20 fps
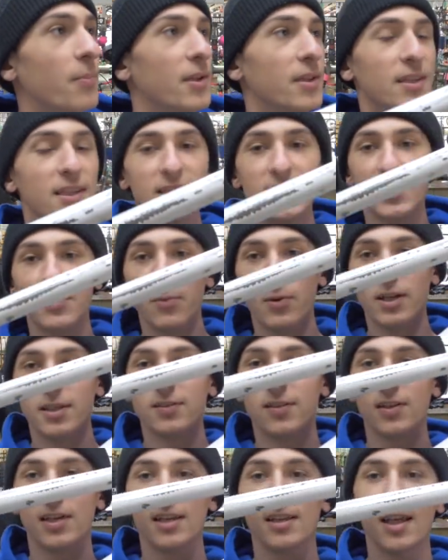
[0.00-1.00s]
But this is what
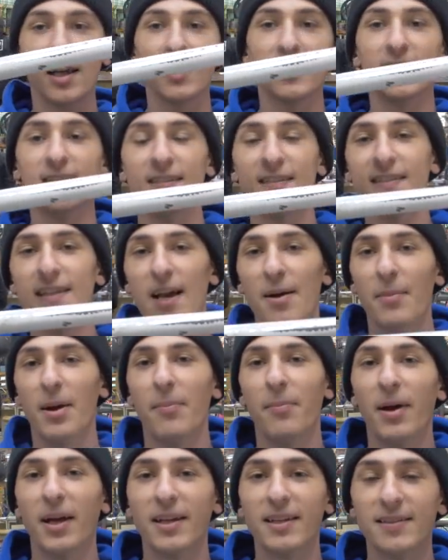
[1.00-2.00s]
it's looking like, this is how my
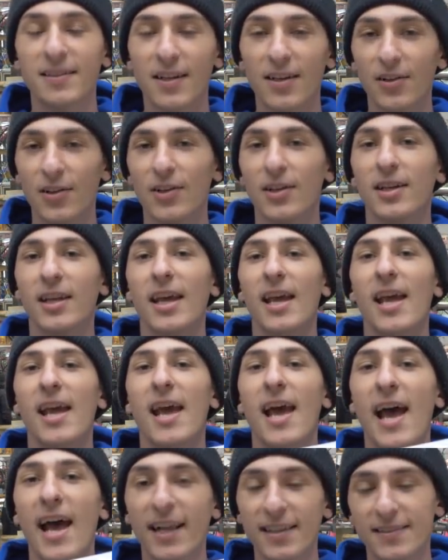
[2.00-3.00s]
bike is gonna look
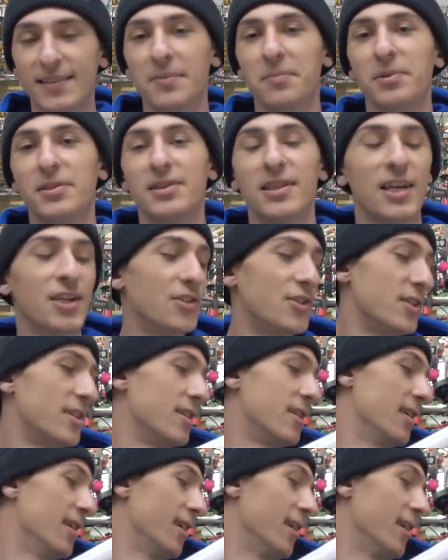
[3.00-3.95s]
at Simple Session,